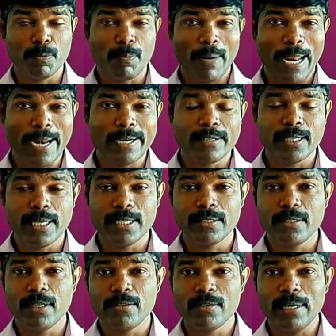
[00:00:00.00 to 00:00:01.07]
plants
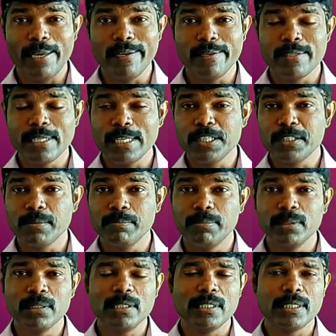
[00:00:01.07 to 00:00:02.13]
exist, insects,
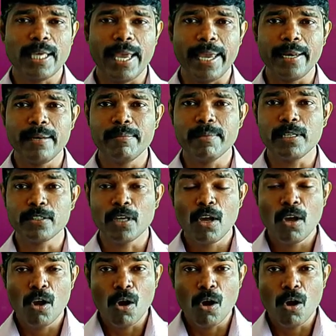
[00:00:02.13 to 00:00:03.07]
birds, animals,